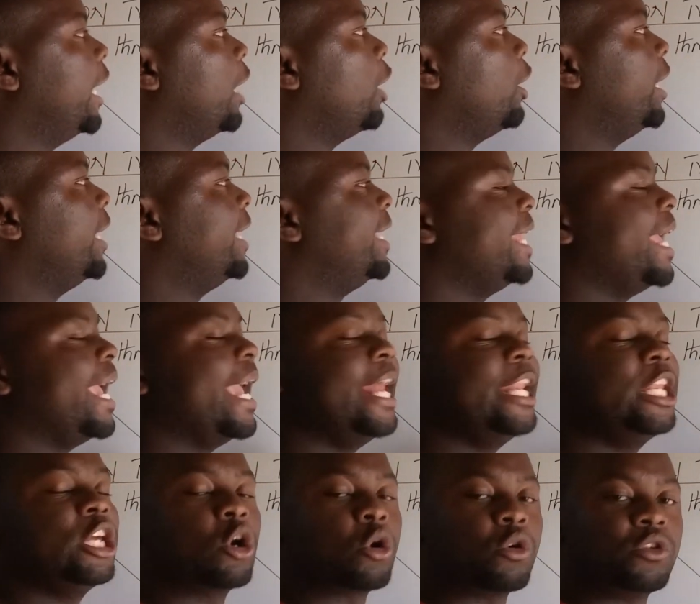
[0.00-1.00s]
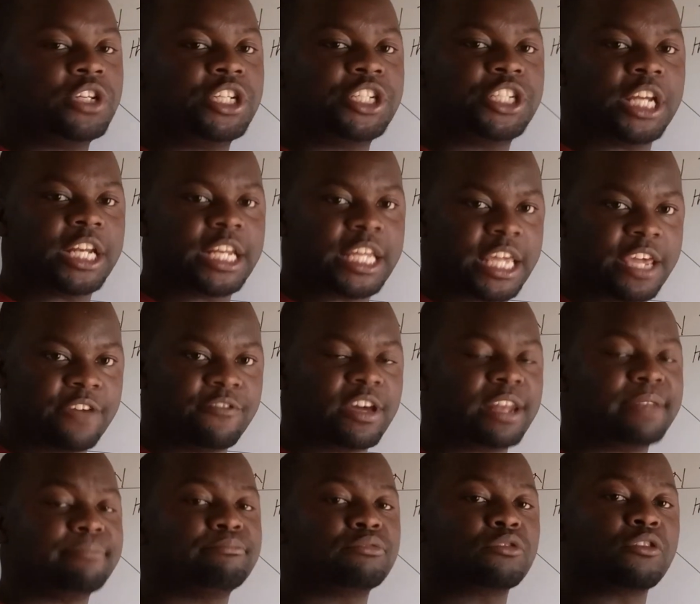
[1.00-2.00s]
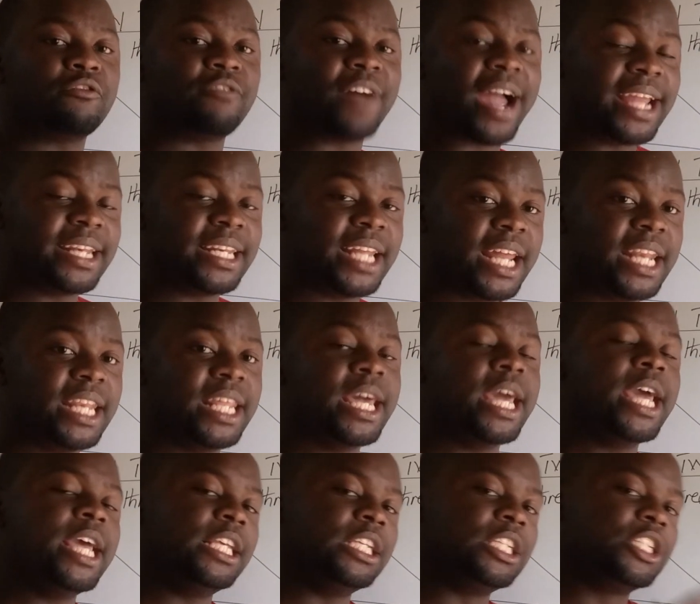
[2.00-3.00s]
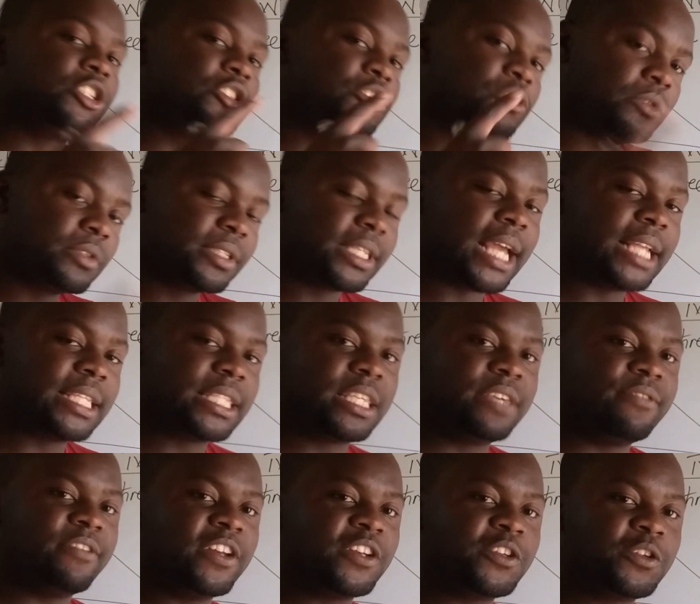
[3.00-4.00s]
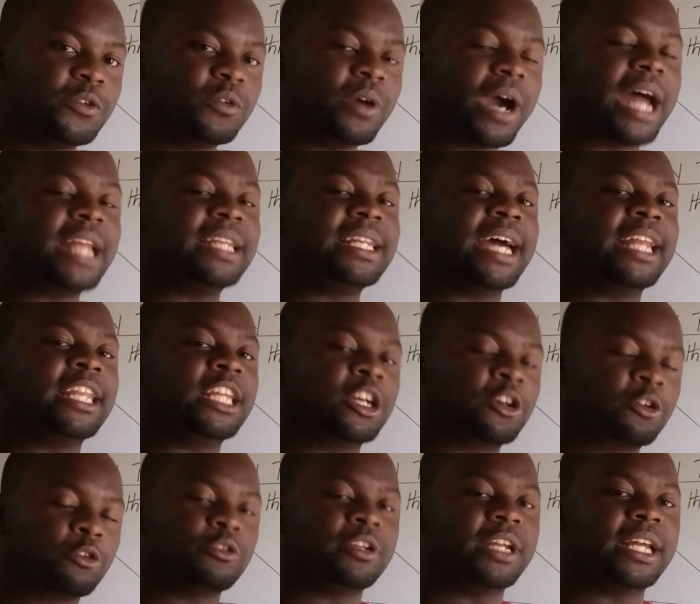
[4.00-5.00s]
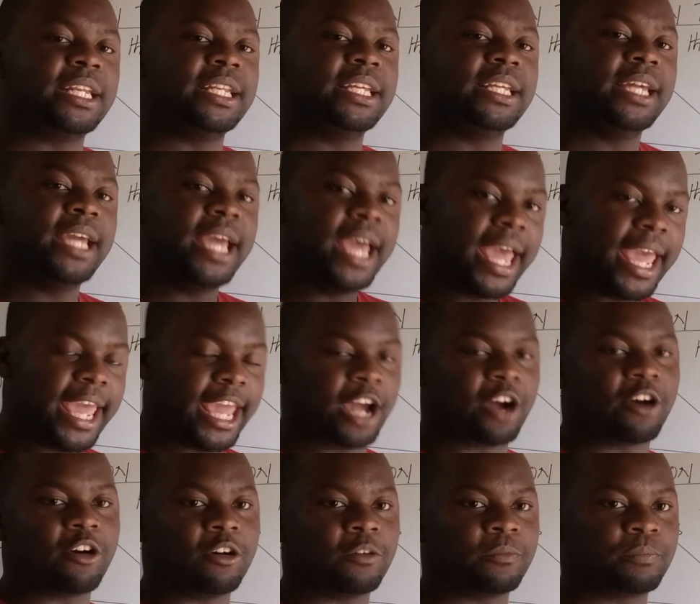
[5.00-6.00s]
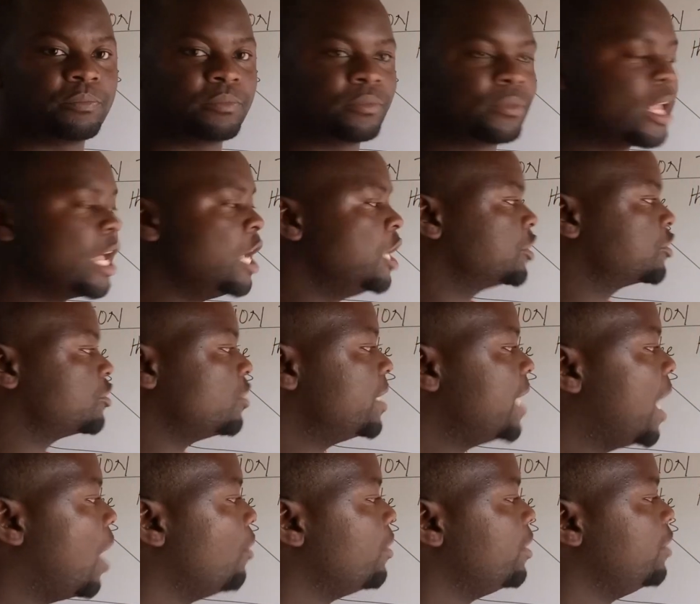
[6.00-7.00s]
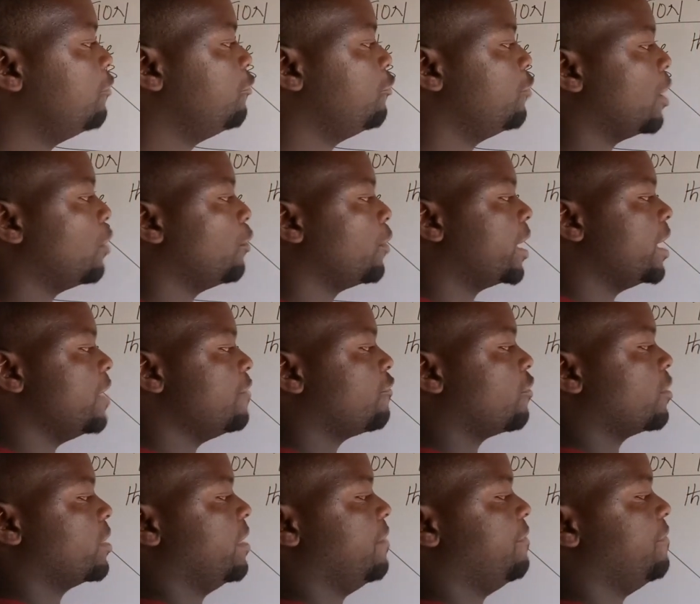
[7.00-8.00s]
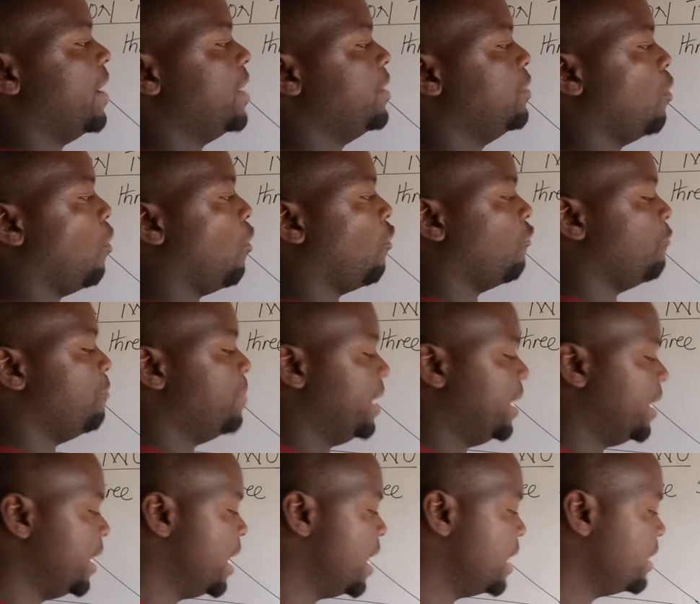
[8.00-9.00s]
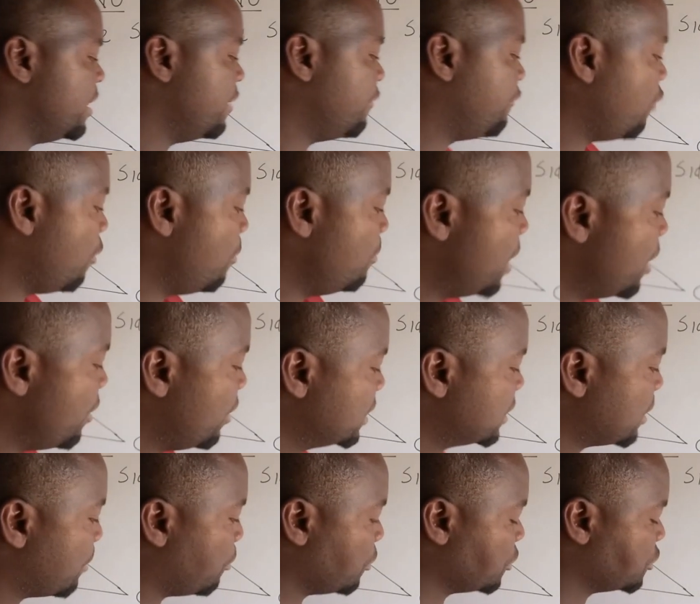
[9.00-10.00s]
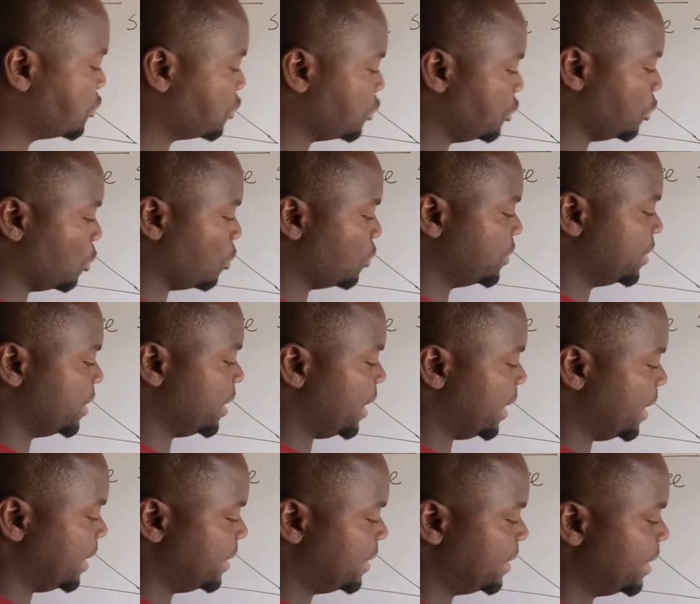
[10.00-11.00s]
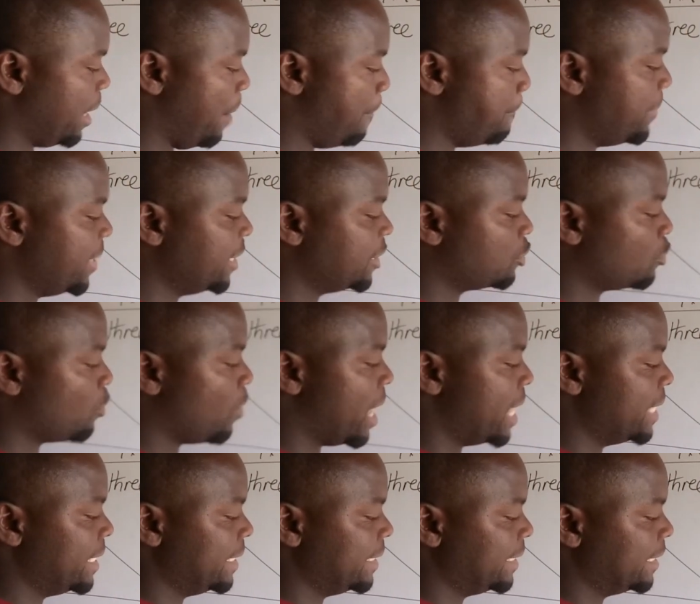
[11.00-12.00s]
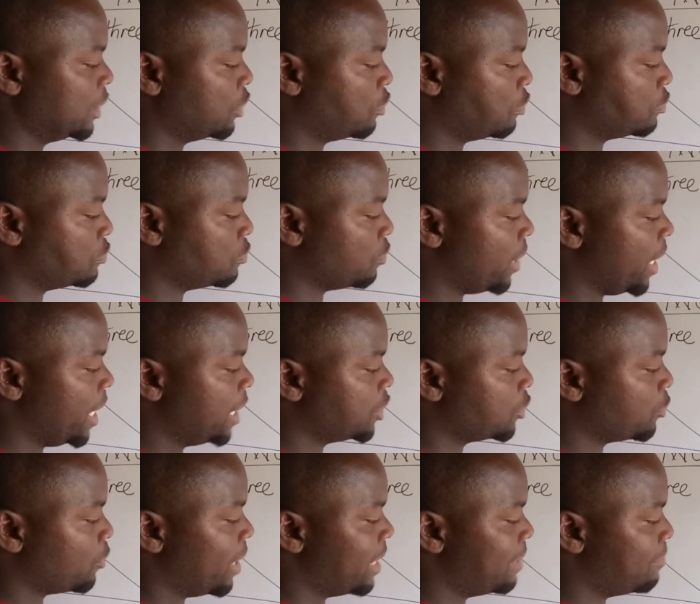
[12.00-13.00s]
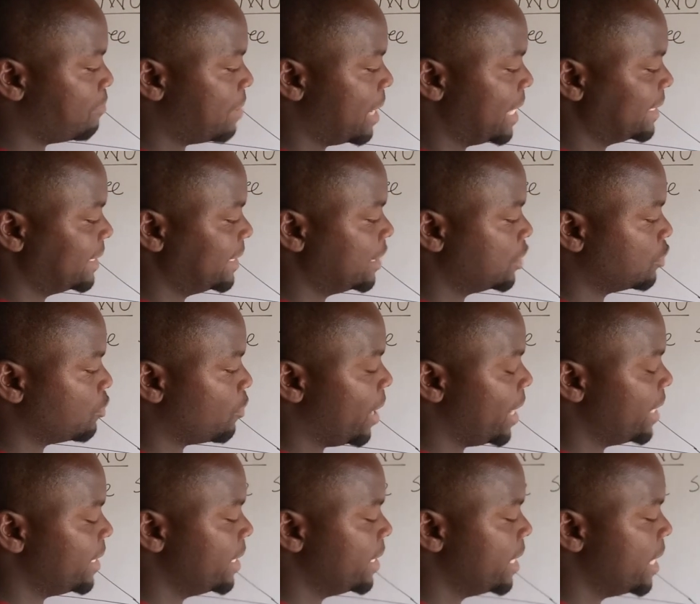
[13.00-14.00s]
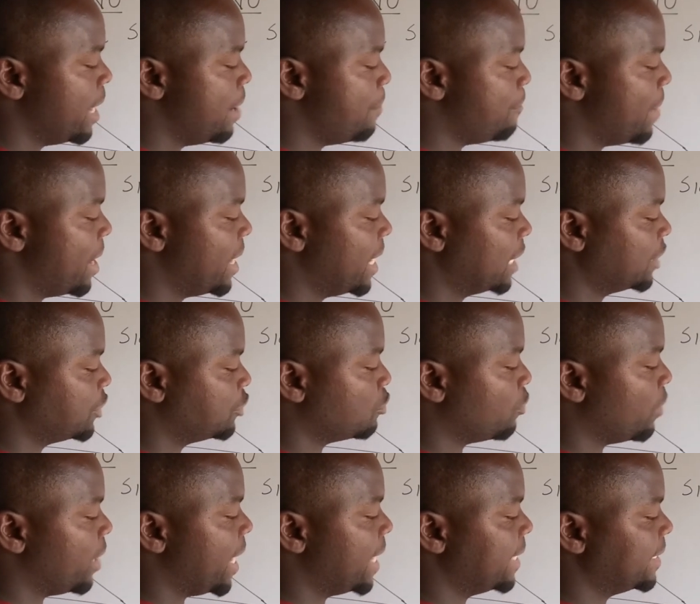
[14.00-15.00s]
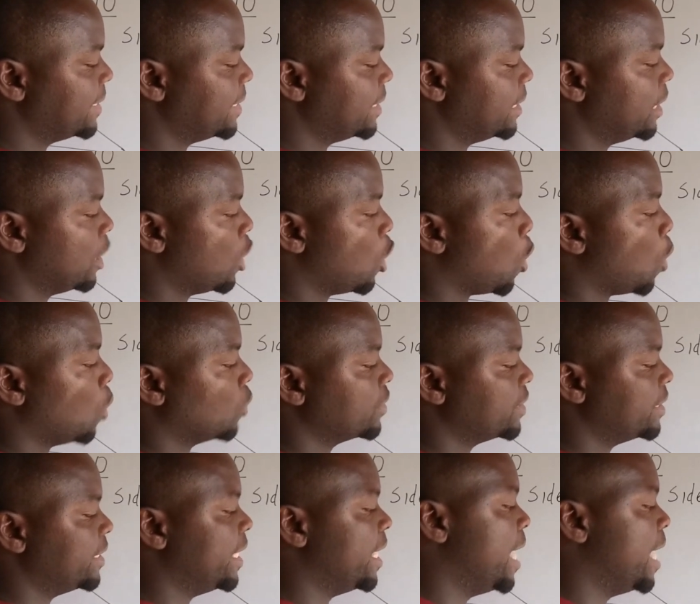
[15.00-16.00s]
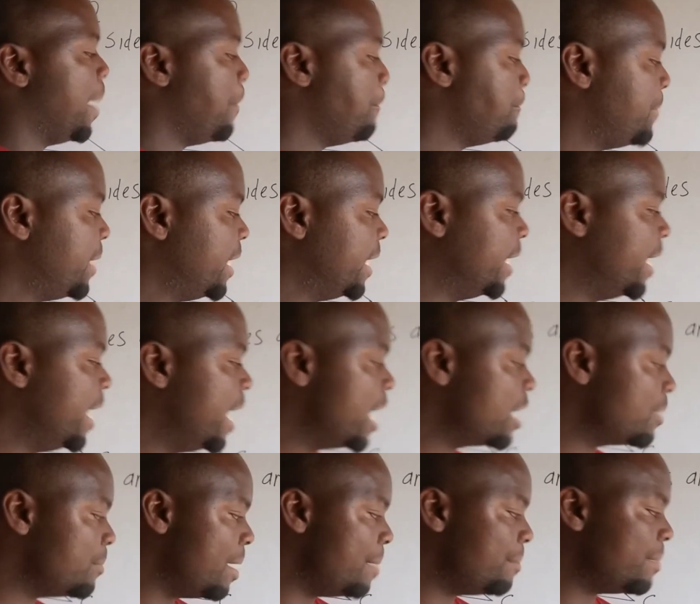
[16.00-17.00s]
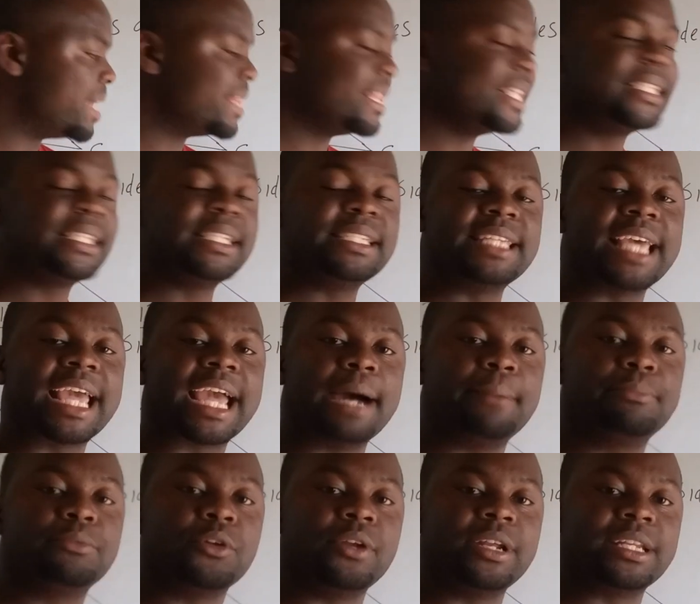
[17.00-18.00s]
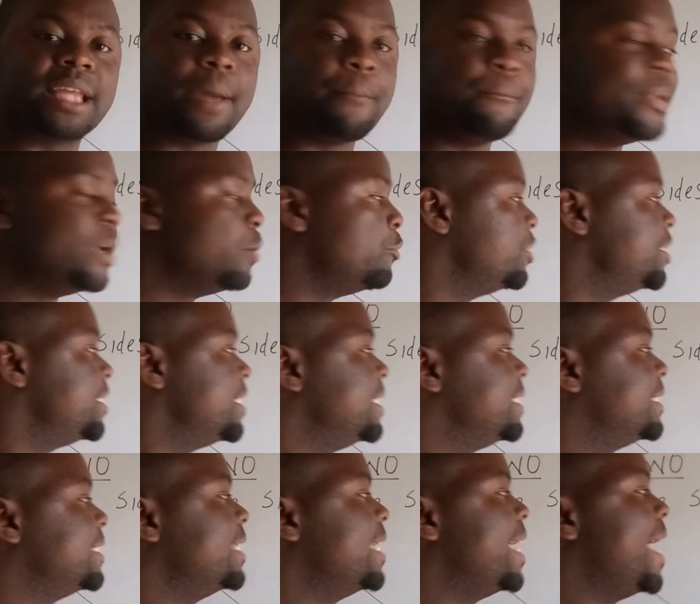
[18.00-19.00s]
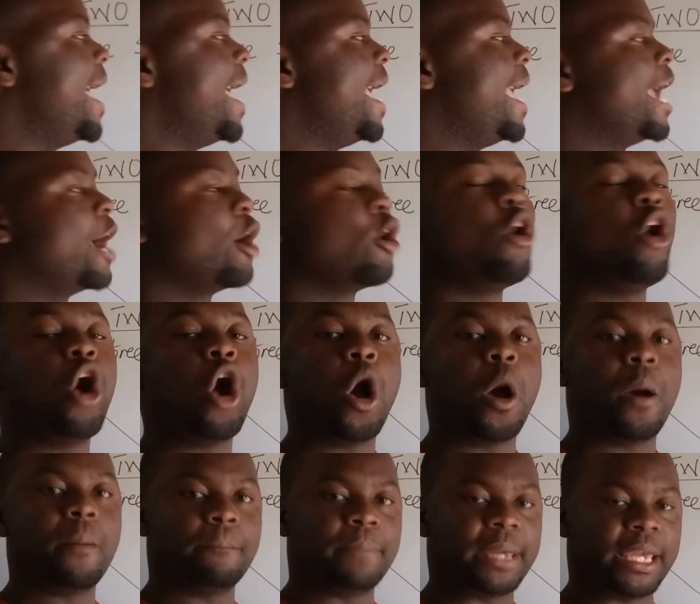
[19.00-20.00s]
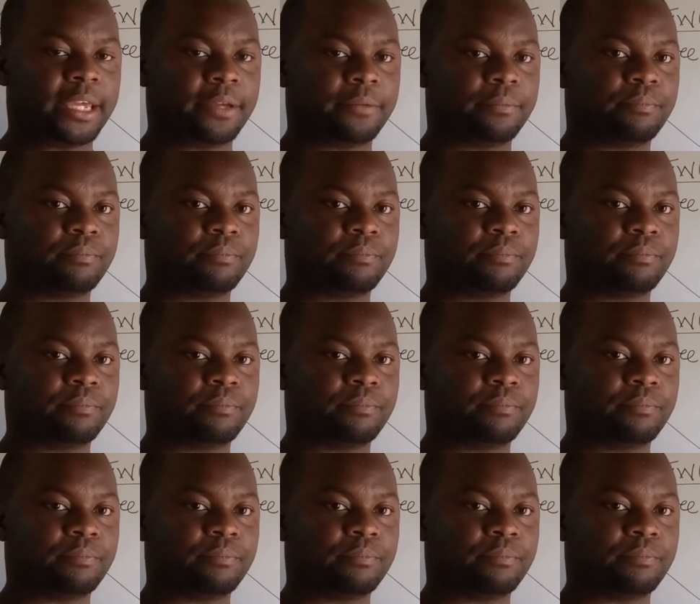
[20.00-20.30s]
in any condition given, provided is two sides given to you and an included angle. So now, if you are looking for the value of B, the formula you are supposed to use is B squared is equal to A squared plus C squared minus 2AC cos B. Remember, this is a capital letter B, which is angle B.